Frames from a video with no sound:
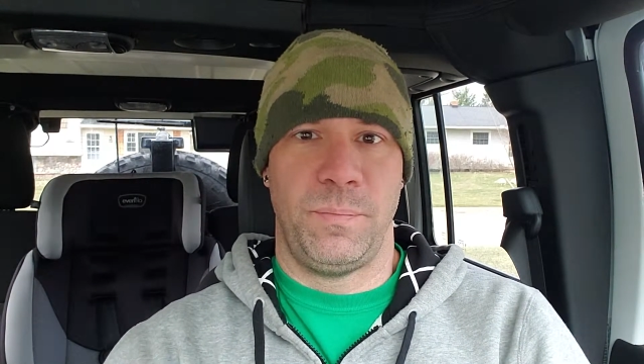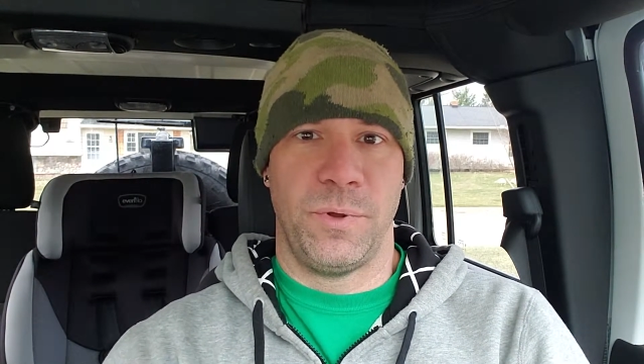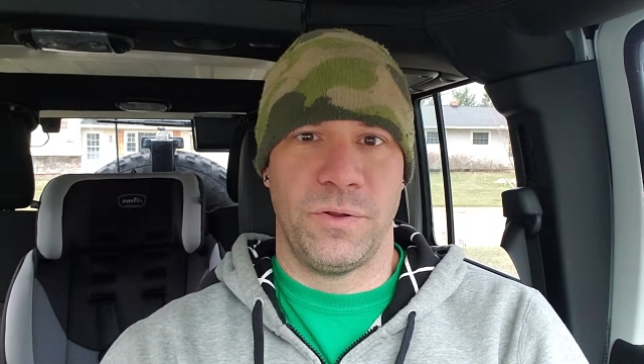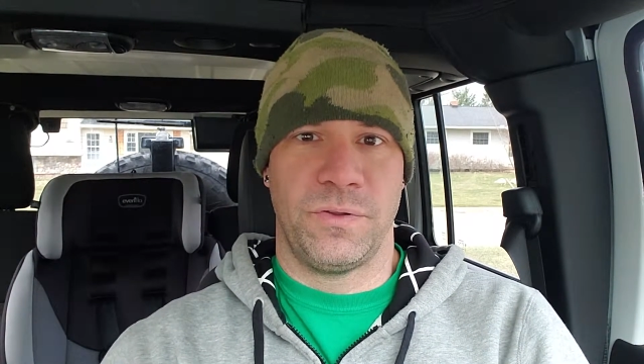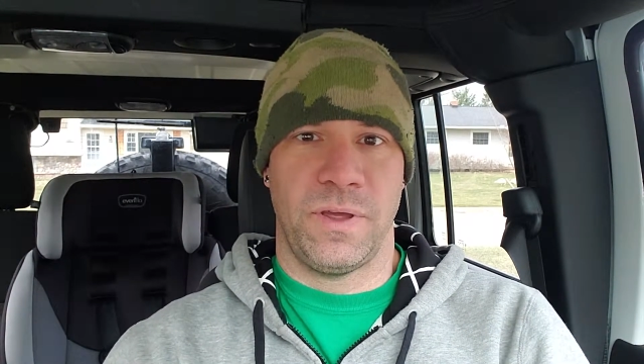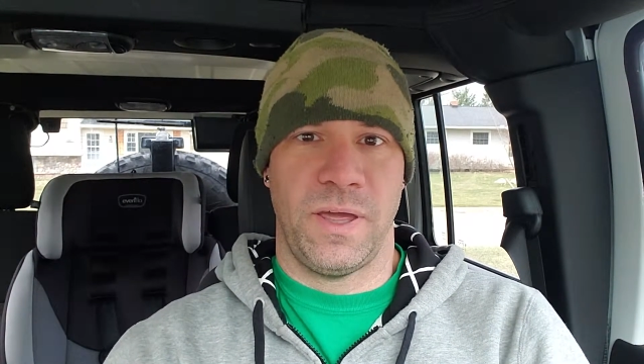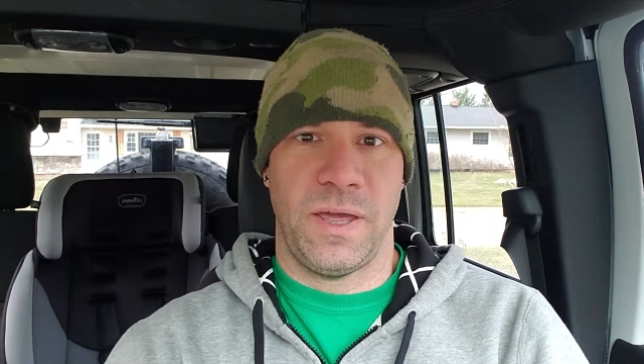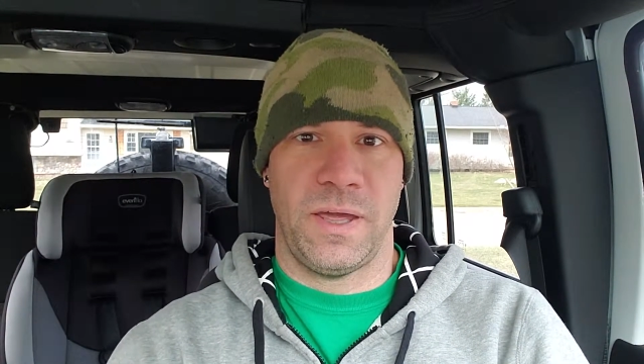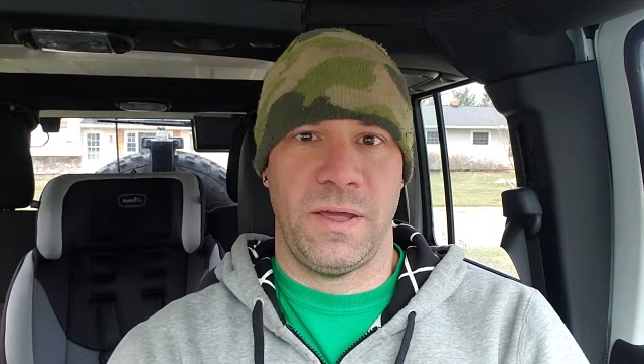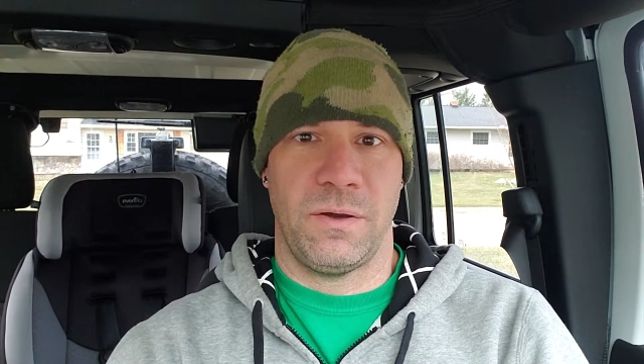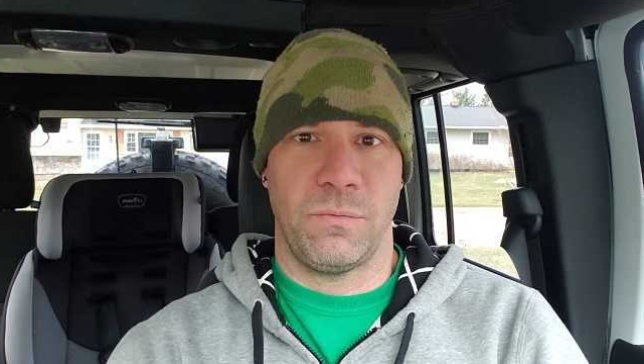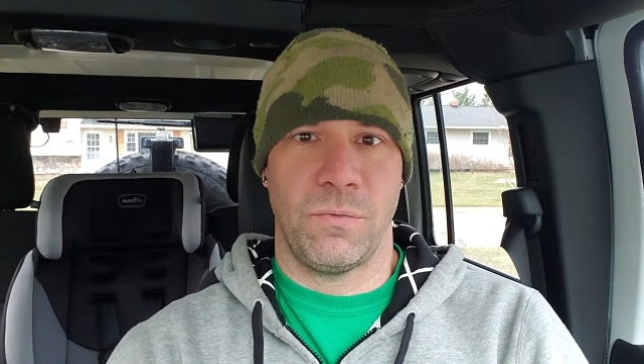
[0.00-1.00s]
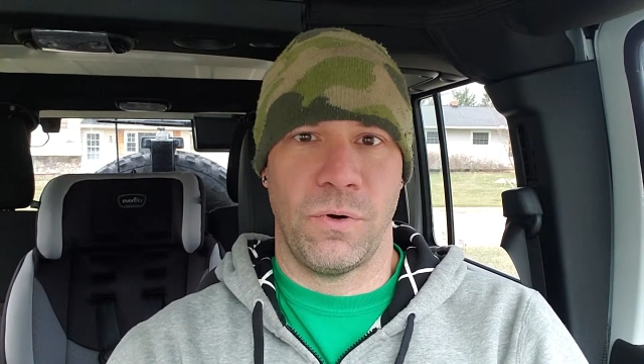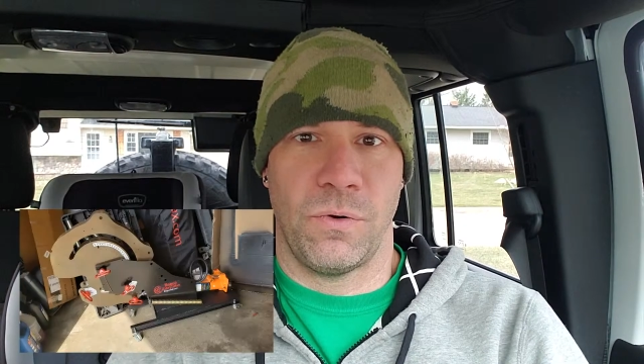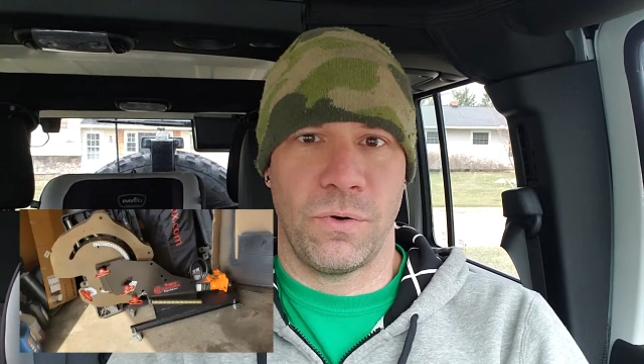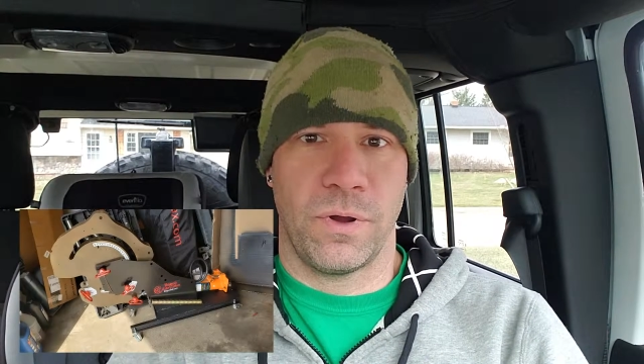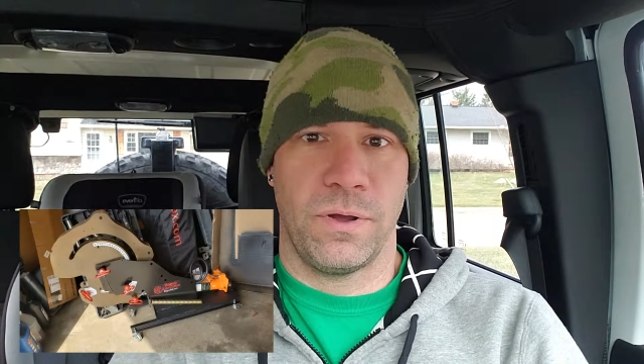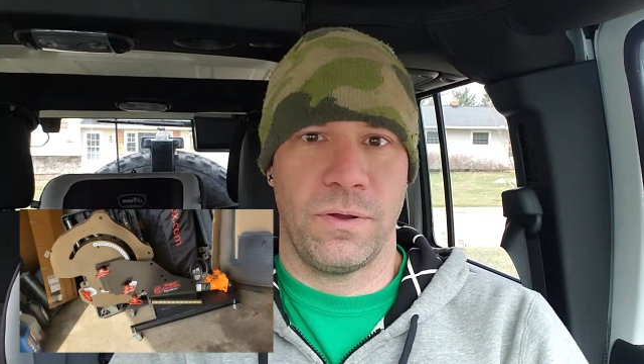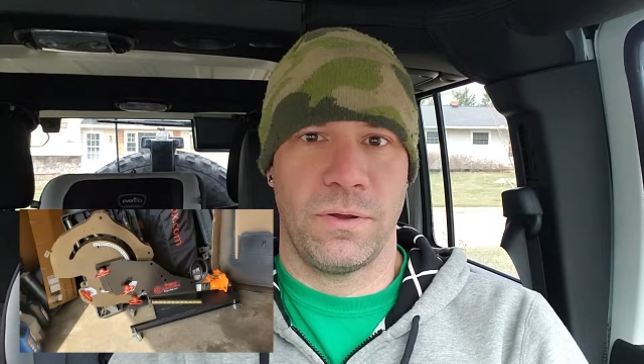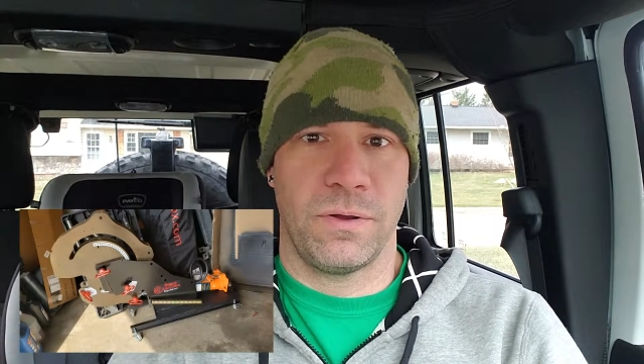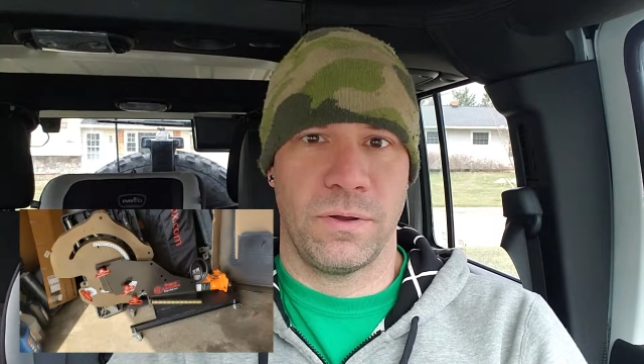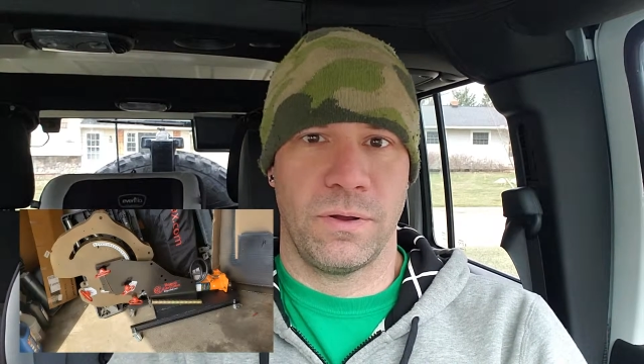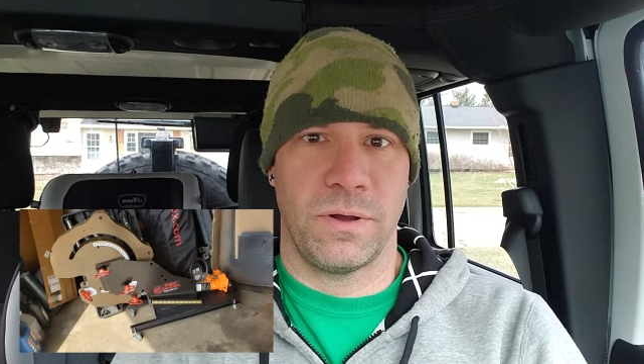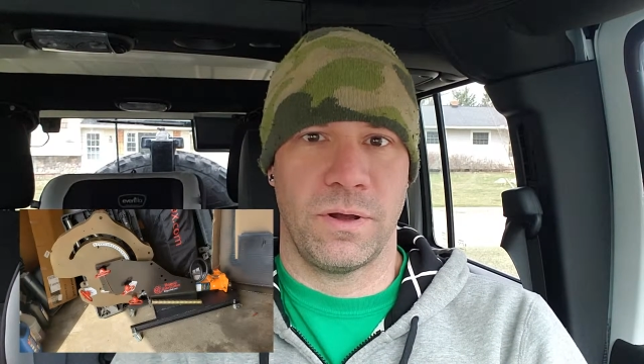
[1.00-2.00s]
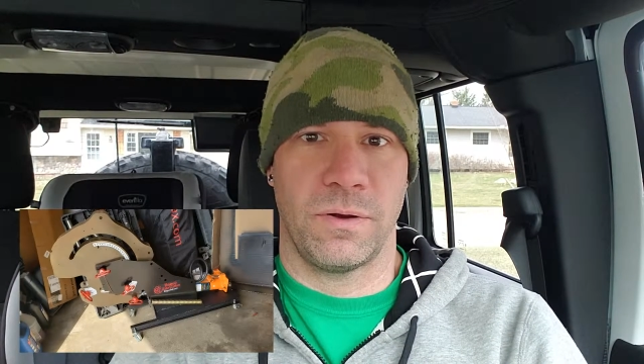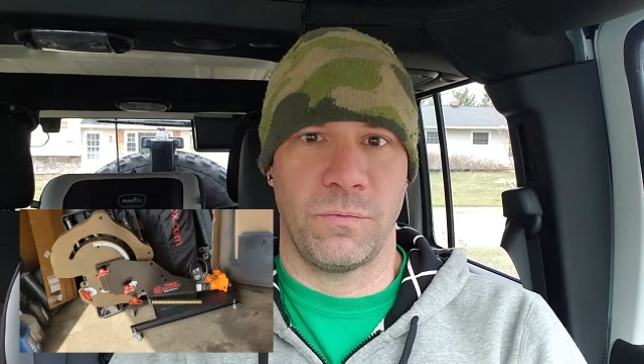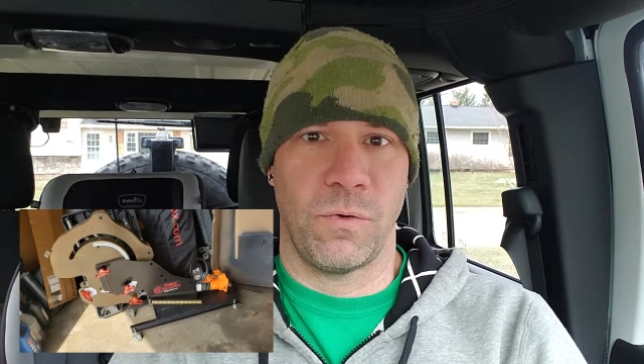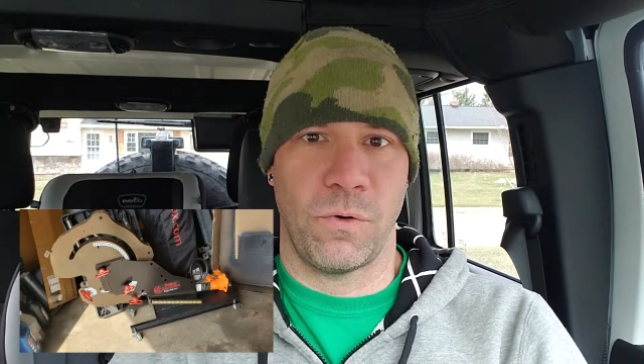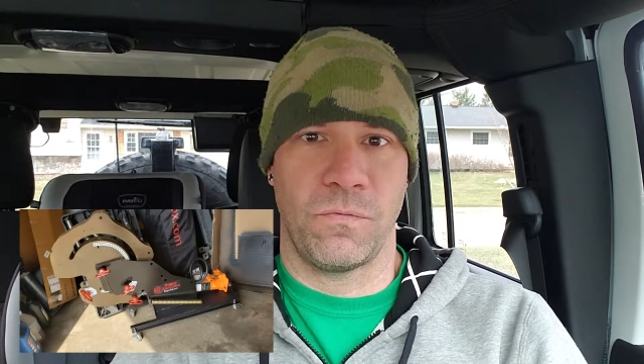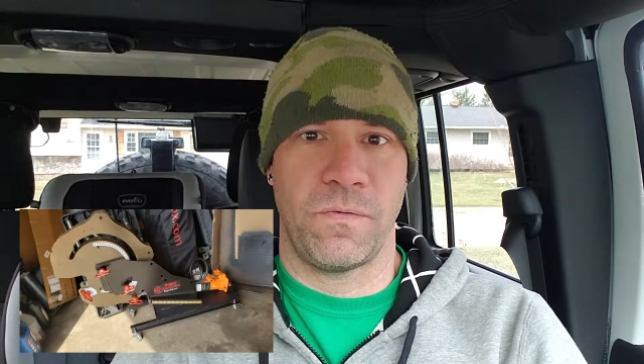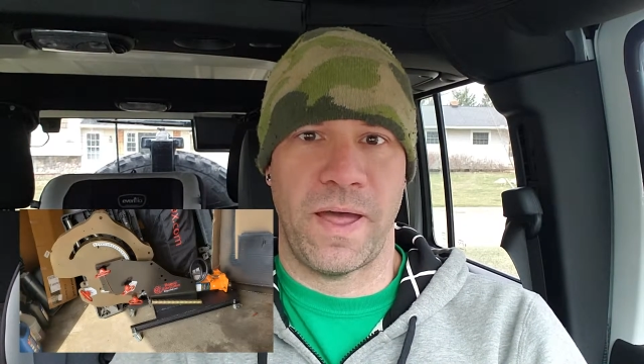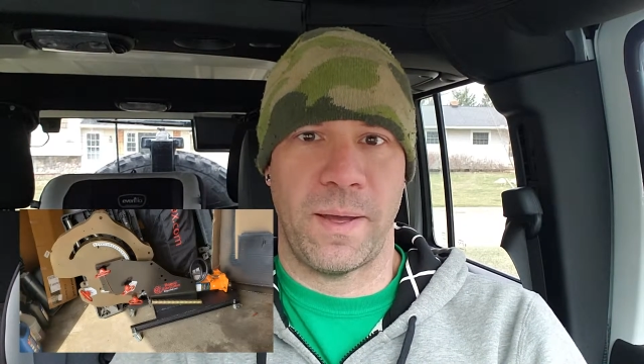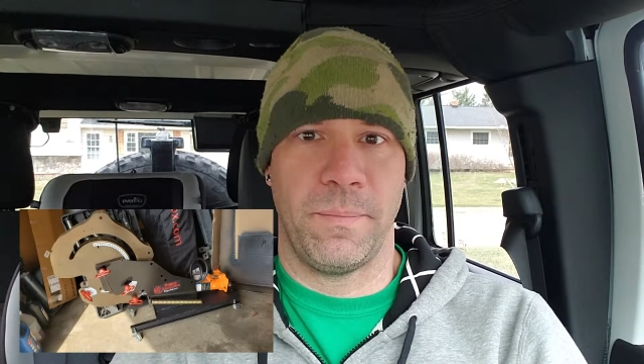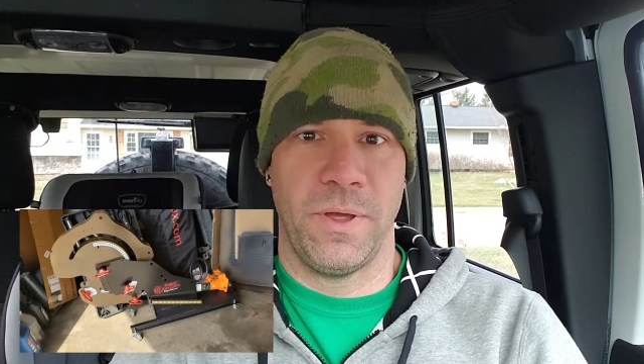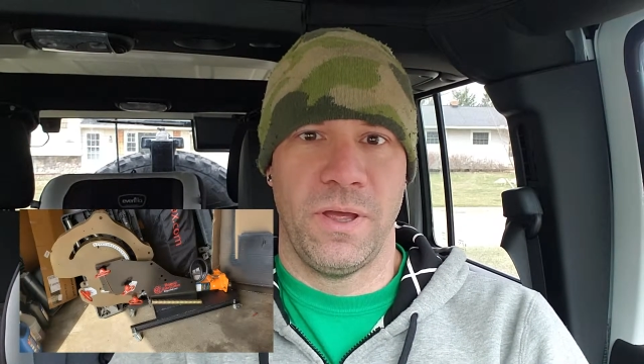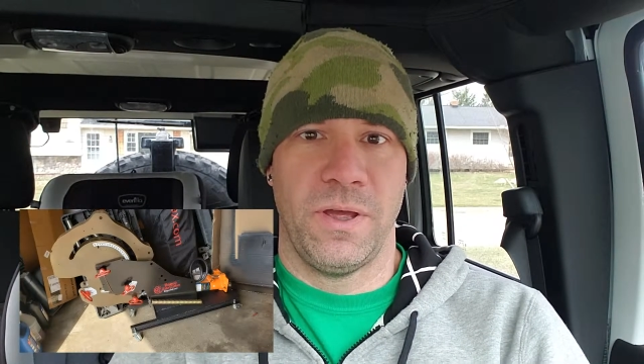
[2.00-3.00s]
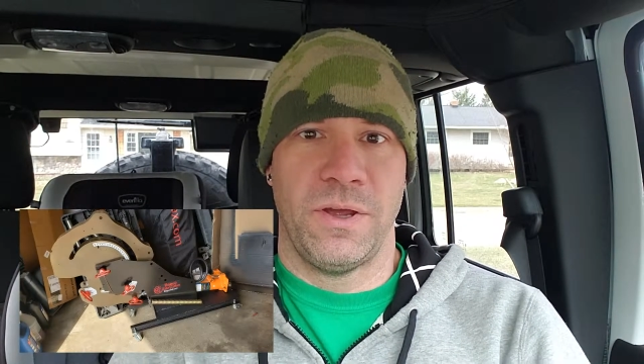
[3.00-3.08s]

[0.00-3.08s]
built a Rogue Fab